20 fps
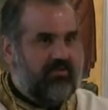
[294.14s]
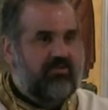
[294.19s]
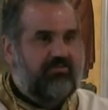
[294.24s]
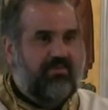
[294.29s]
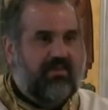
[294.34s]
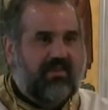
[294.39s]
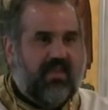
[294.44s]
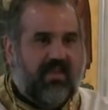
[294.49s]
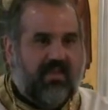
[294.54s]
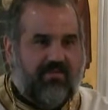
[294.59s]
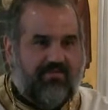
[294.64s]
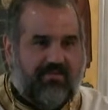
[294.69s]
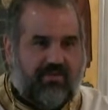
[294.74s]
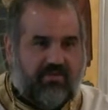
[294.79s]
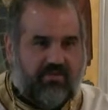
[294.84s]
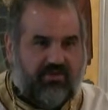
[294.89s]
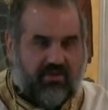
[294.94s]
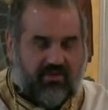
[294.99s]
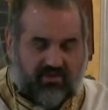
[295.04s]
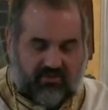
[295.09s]
he's speaking of
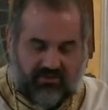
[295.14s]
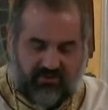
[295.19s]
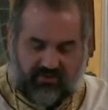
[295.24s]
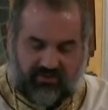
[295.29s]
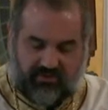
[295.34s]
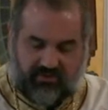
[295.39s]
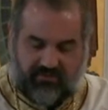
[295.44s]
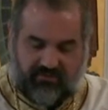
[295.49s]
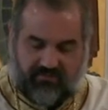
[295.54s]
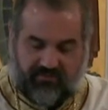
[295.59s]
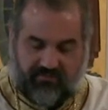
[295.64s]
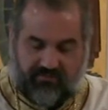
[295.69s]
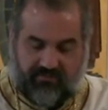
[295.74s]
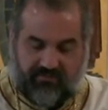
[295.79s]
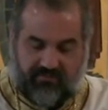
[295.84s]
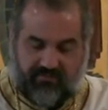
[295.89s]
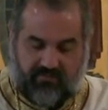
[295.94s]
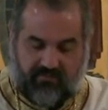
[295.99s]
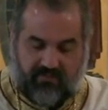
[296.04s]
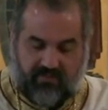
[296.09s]
the church.
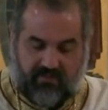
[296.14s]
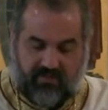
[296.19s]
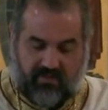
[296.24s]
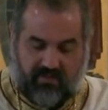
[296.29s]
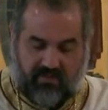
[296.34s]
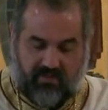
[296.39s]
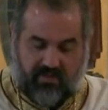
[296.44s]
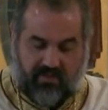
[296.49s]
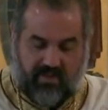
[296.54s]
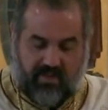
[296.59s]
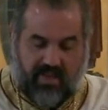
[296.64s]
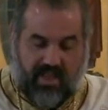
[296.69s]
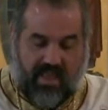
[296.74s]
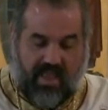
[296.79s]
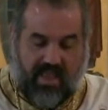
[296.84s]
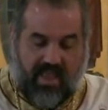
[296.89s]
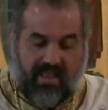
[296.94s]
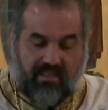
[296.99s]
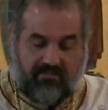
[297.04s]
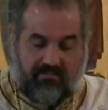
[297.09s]

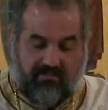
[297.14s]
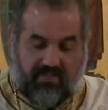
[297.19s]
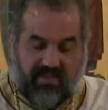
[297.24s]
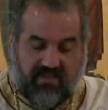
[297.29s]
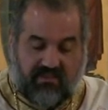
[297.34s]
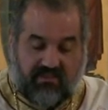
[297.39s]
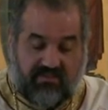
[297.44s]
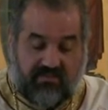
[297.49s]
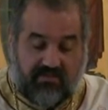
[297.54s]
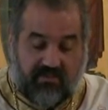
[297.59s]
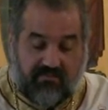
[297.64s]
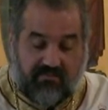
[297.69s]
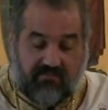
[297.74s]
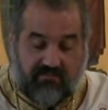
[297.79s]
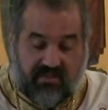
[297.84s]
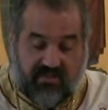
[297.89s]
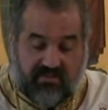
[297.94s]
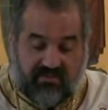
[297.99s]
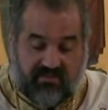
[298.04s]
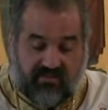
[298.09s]
And be
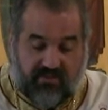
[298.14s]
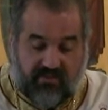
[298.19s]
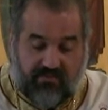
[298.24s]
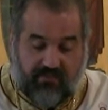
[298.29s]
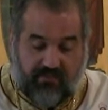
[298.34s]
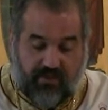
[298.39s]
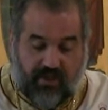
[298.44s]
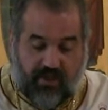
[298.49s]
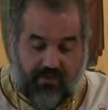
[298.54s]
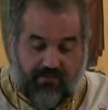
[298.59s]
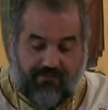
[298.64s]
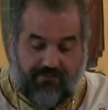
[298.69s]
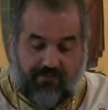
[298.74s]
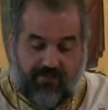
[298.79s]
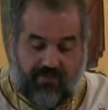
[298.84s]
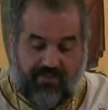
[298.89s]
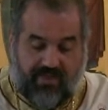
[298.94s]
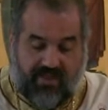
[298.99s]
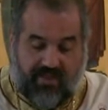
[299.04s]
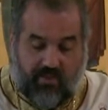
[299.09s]
submissive,
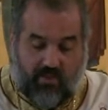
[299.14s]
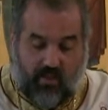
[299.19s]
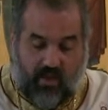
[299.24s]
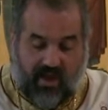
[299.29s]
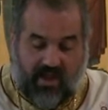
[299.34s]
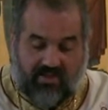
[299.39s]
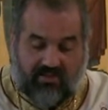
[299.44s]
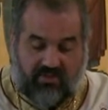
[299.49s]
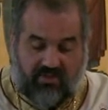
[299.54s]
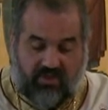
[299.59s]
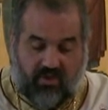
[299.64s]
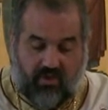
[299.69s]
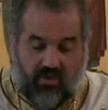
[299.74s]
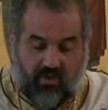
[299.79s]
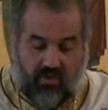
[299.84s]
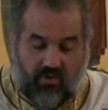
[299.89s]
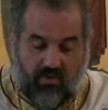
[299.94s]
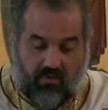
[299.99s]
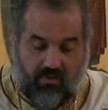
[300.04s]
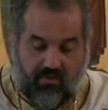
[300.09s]
for they watch
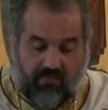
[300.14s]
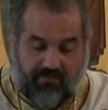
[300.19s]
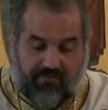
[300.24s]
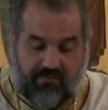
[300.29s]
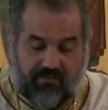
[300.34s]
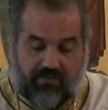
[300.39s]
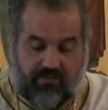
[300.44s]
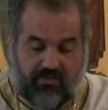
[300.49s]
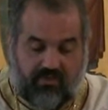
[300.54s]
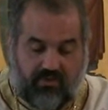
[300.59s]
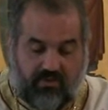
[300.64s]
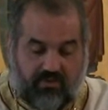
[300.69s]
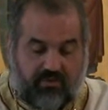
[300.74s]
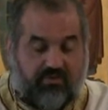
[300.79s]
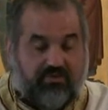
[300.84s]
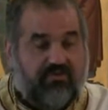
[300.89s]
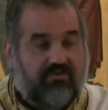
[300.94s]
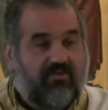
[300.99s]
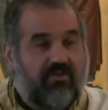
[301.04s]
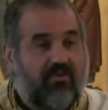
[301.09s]
over
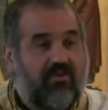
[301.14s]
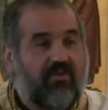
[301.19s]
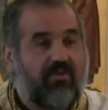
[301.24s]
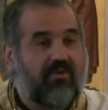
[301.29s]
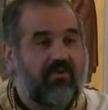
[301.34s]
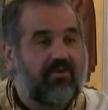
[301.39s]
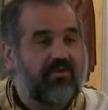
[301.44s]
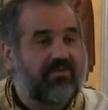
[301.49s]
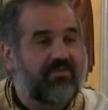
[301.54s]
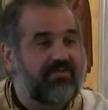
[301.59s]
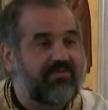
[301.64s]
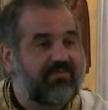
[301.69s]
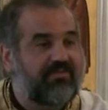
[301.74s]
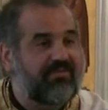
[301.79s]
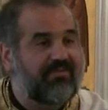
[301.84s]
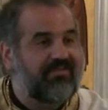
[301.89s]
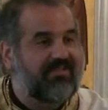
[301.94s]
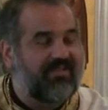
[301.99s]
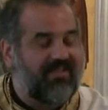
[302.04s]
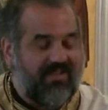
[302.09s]
your
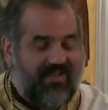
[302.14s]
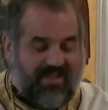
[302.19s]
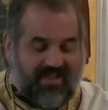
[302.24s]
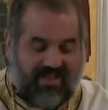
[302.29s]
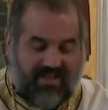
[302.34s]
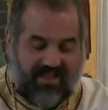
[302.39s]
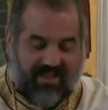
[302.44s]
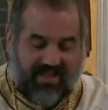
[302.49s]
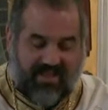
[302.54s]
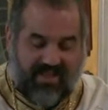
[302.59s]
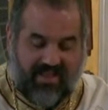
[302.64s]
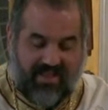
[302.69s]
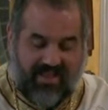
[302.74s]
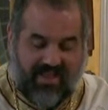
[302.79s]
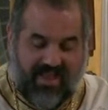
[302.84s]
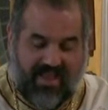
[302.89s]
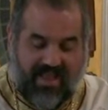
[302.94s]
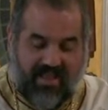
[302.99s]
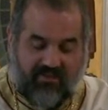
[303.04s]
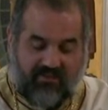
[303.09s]
souls
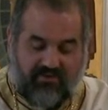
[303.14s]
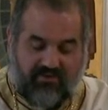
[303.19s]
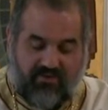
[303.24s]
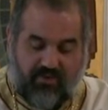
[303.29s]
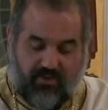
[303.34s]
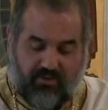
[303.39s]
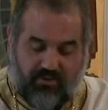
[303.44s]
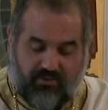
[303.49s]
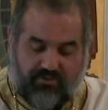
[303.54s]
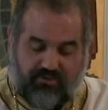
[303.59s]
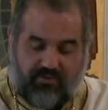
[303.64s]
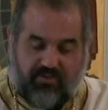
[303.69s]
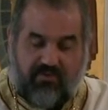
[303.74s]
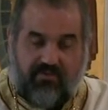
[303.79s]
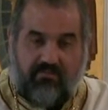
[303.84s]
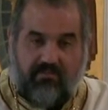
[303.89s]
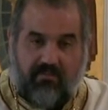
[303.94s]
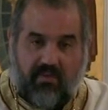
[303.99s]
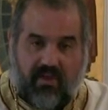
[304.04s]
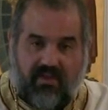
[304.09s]
as those
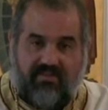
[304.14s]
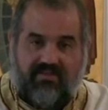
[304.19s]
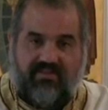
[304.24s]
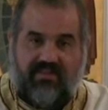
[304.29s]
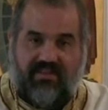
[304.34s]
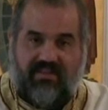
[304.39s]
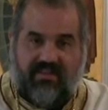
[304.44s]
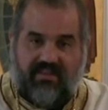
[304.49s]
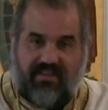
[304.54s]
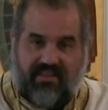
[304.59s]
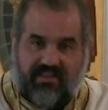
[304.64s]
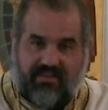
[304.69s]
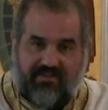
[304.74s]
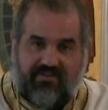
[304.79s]
who must